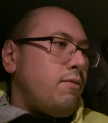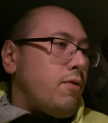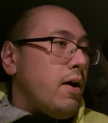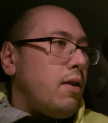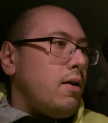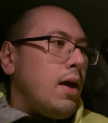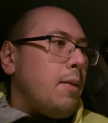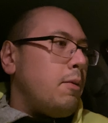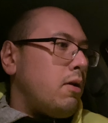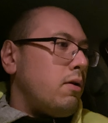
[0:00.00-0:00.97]
finally
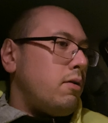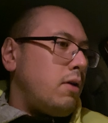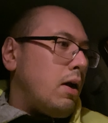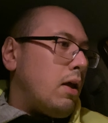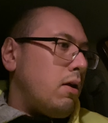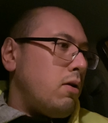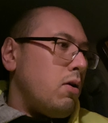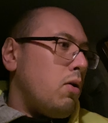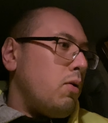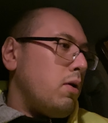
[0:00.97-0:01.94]
came to understand that no,